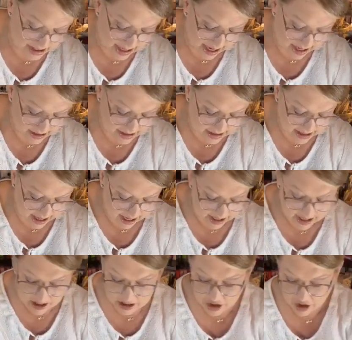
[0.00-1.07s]
My dad's
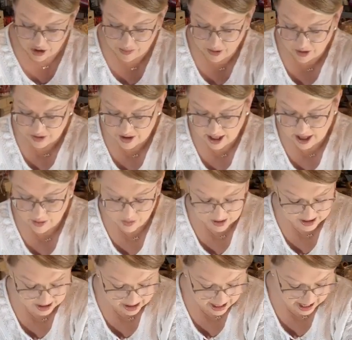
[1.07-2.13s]
83rd birthday
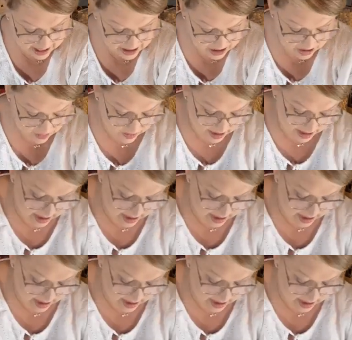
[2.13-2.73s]
was last